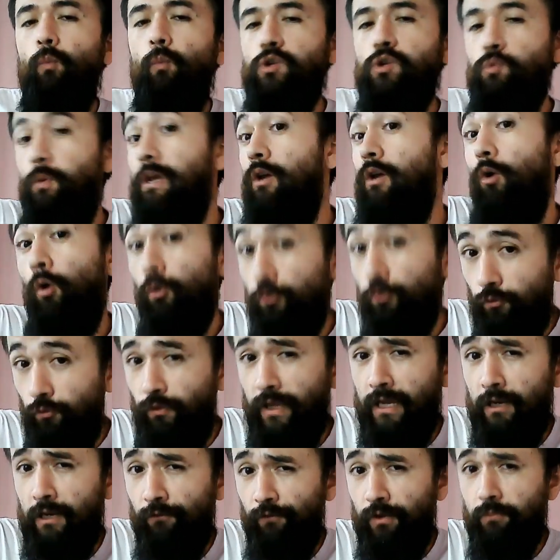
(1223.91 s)
which we could also
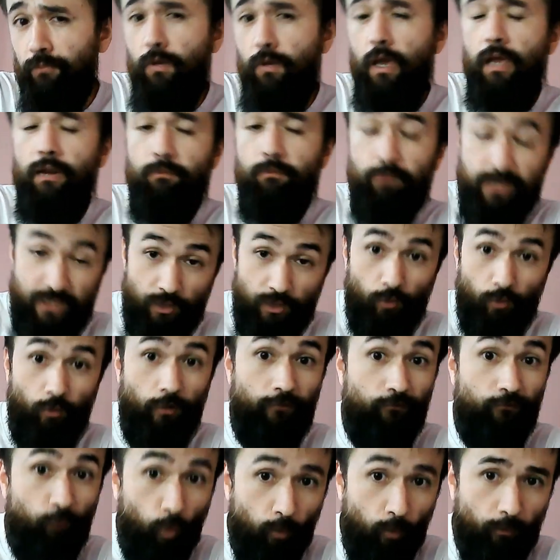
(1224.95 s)
think of in material
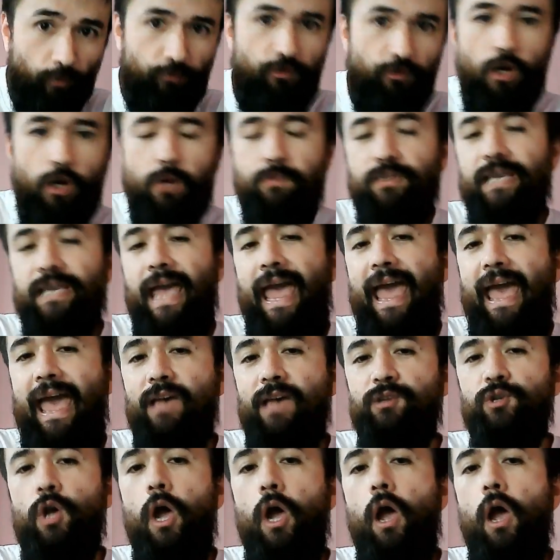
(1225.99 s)
and formal terms as,